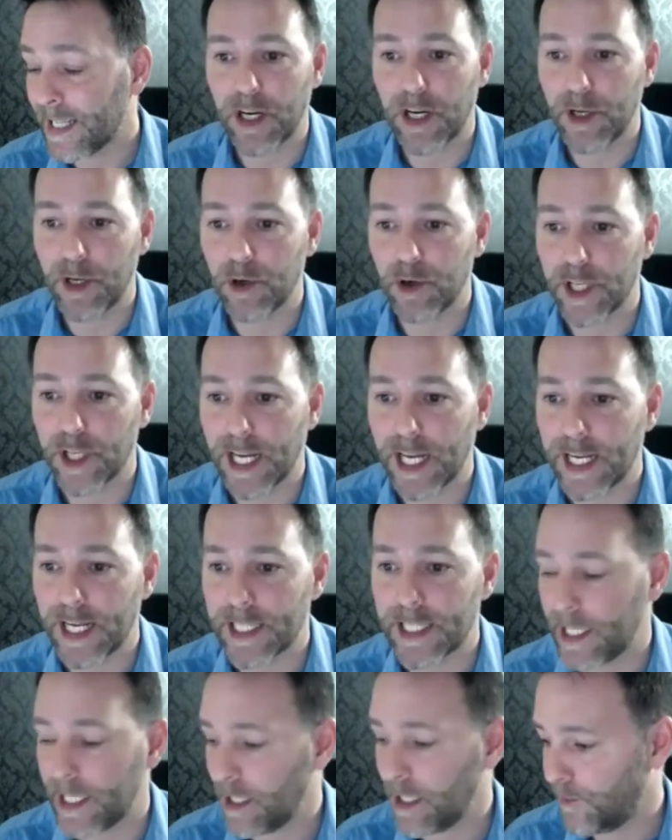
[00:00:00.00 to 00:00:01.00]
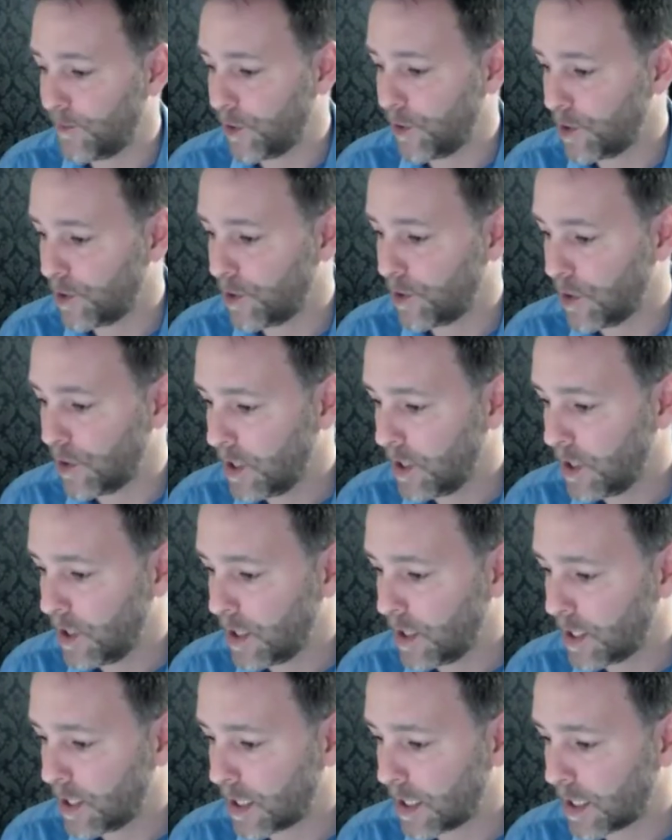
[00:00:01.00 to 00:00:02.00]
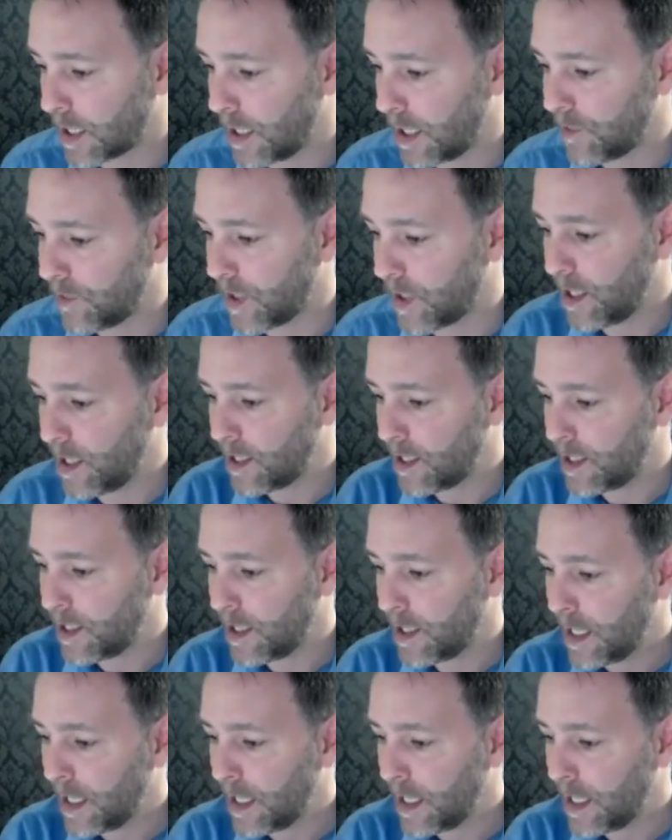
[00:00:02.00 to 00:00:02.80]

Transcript: but if you let me know your idea, if you're kind of in there.